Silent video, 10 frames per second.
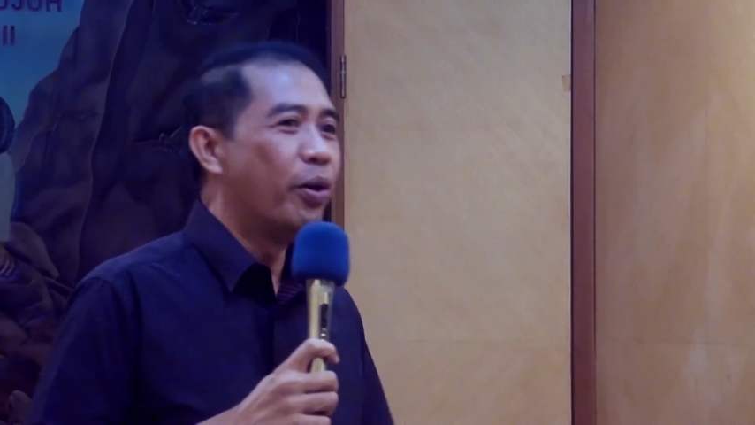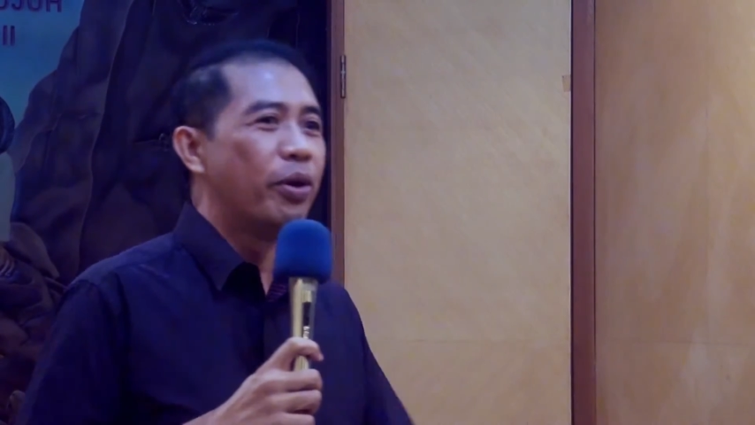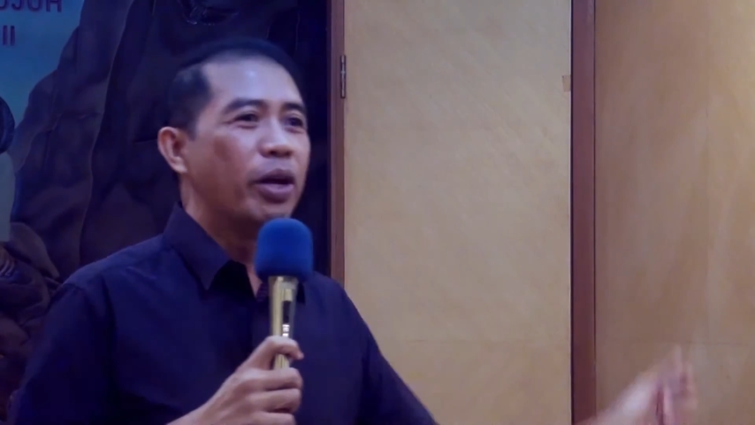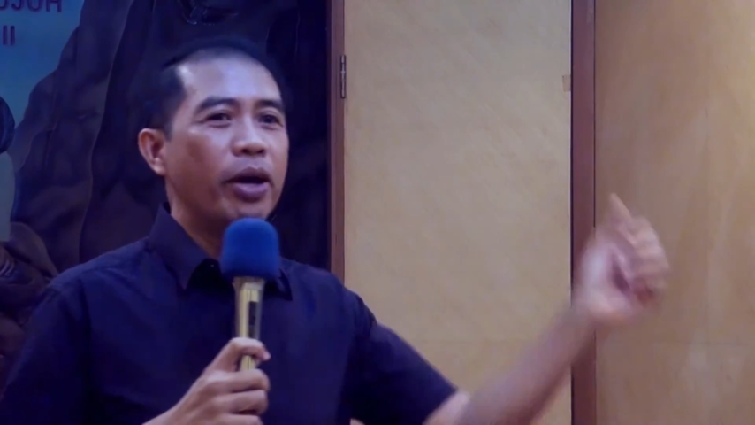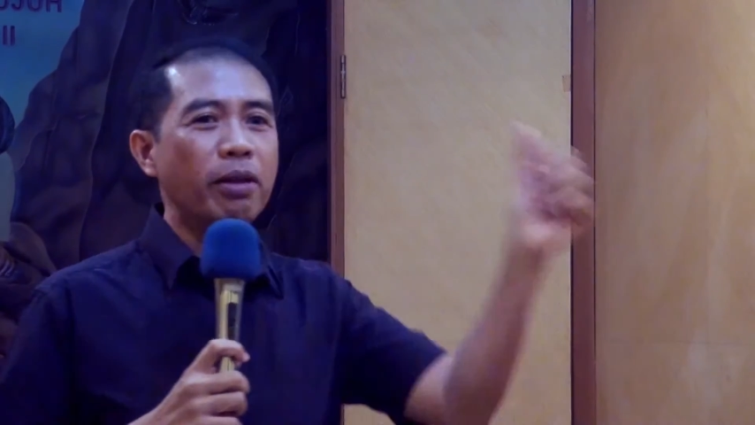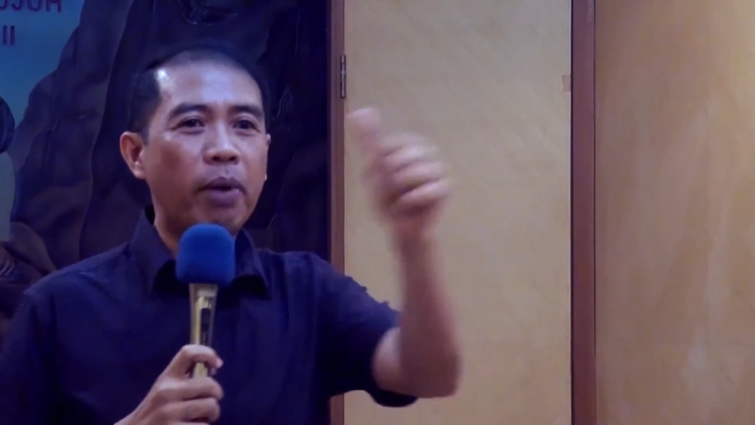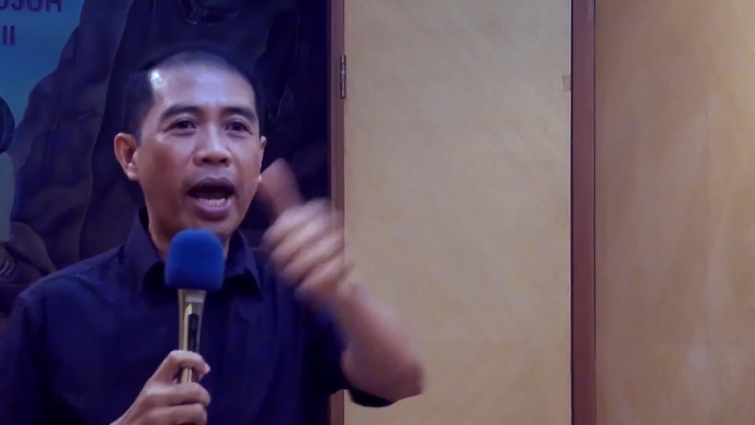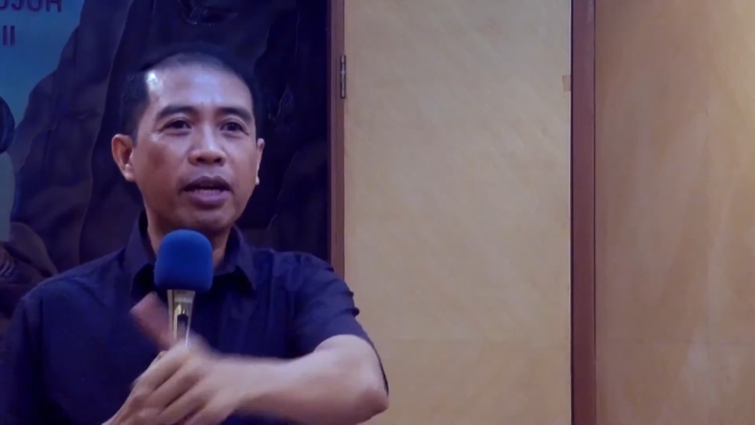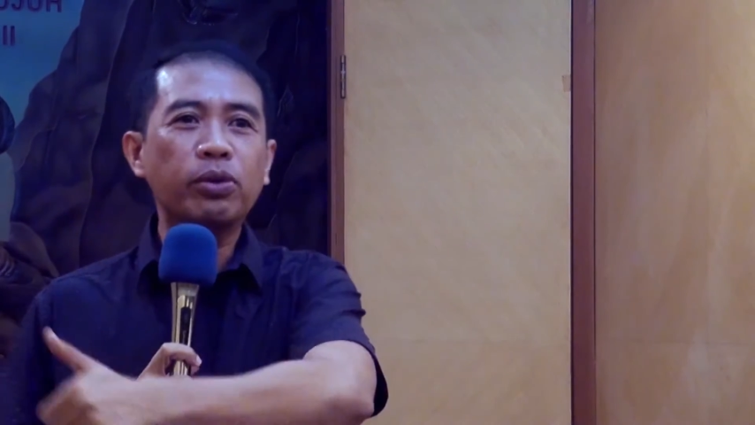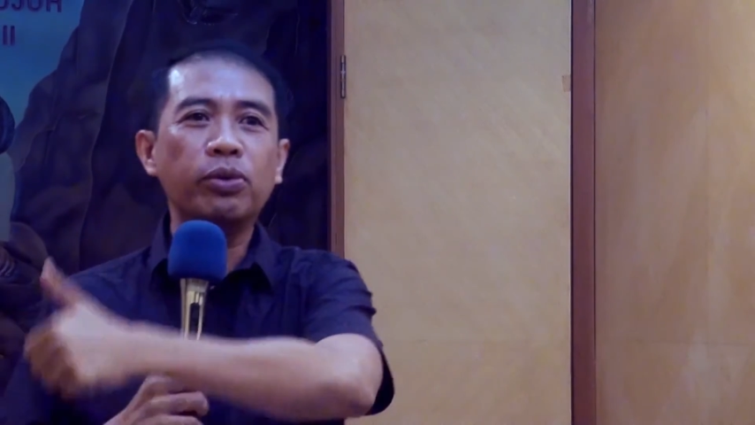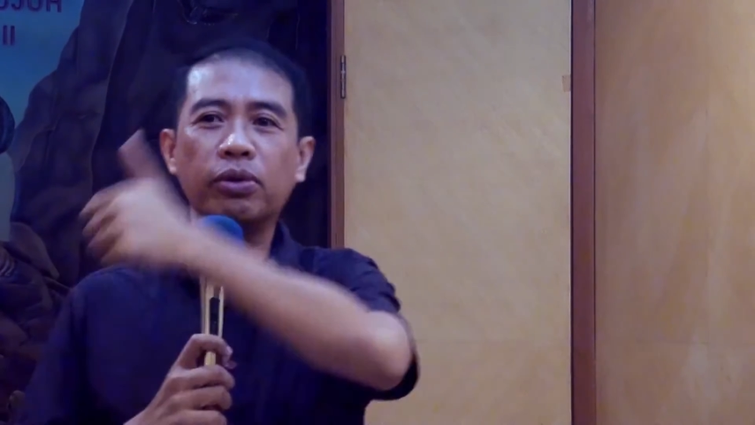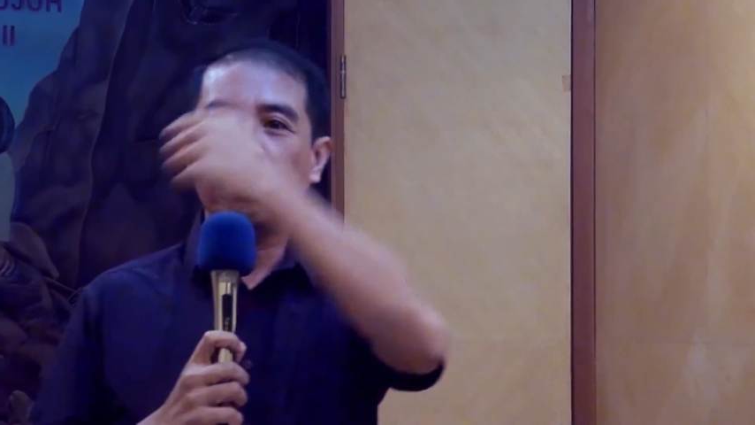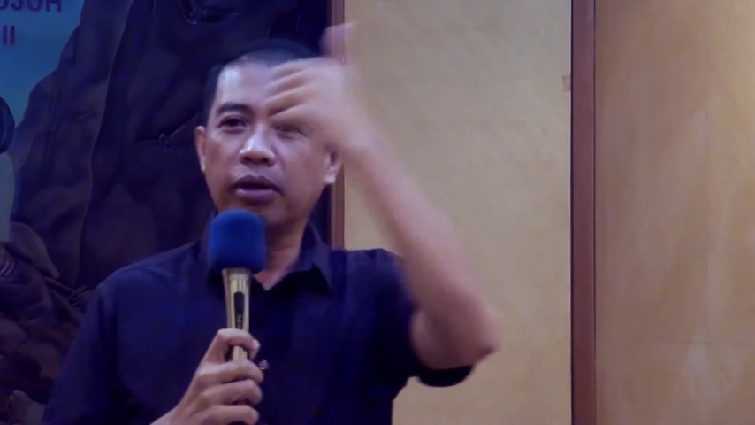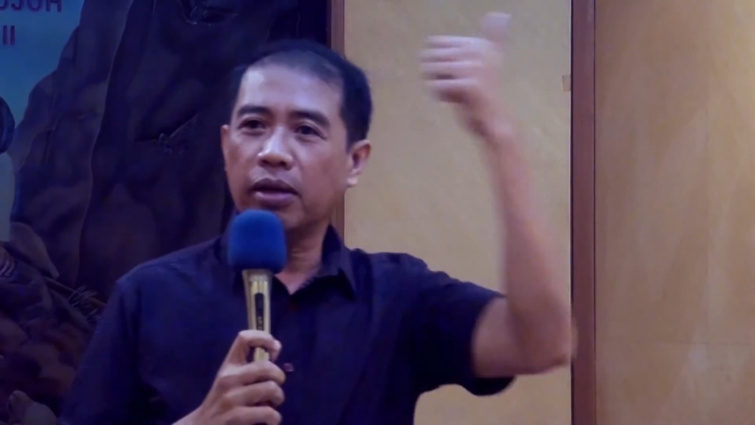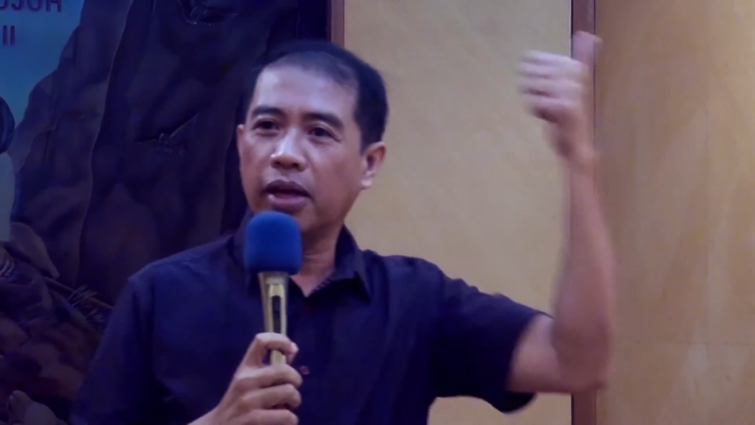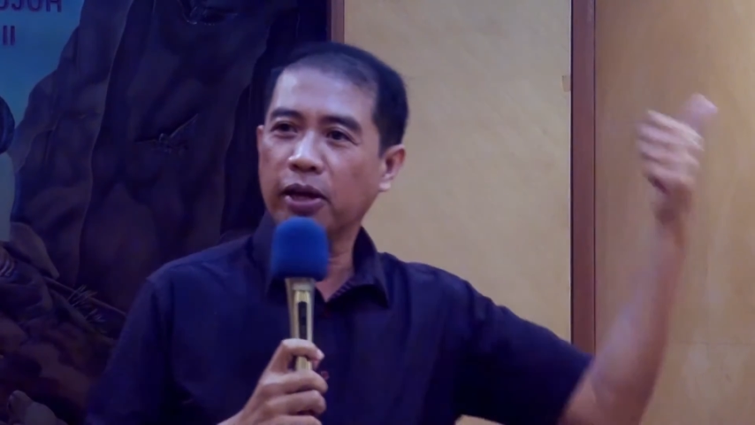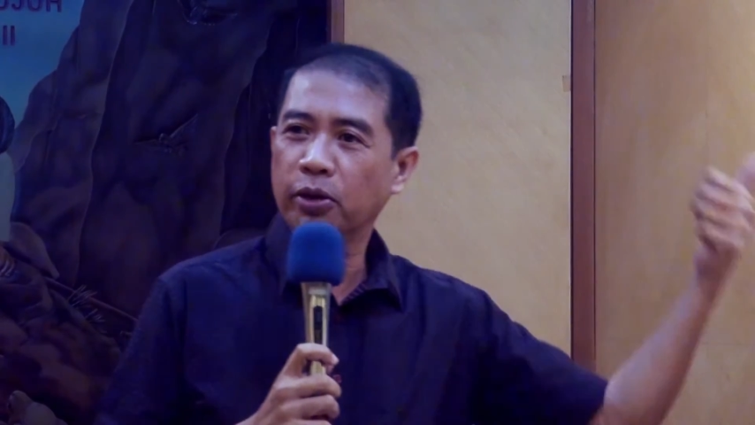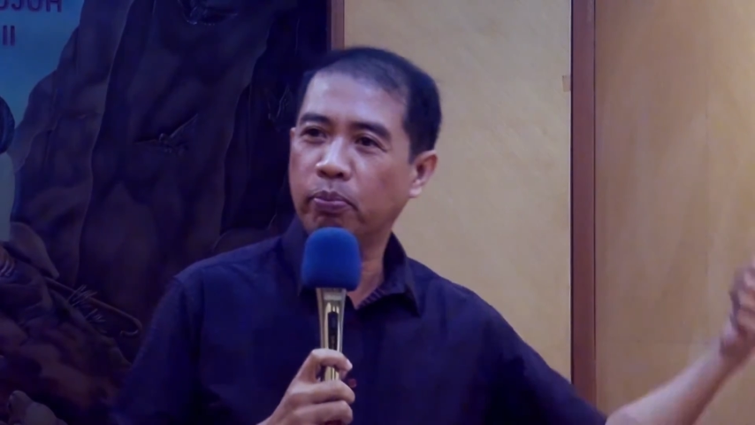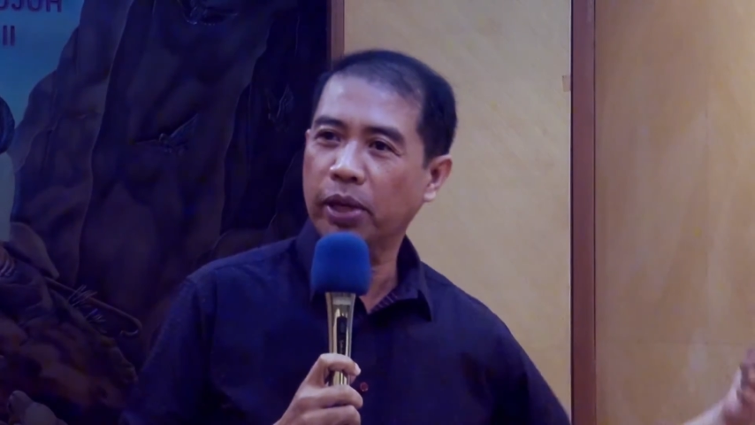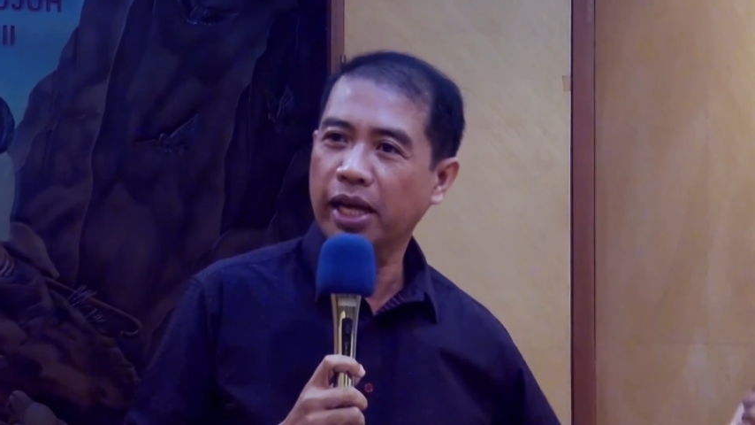When I went back to
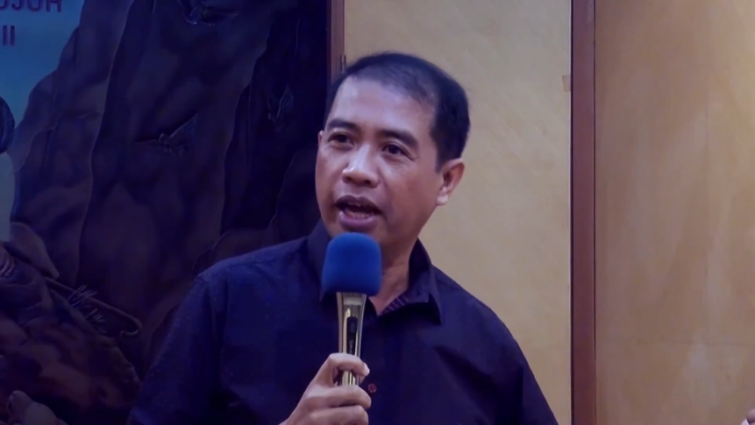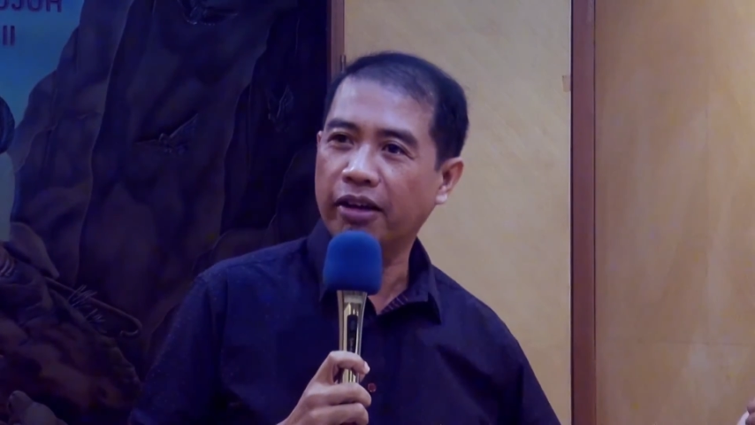AUP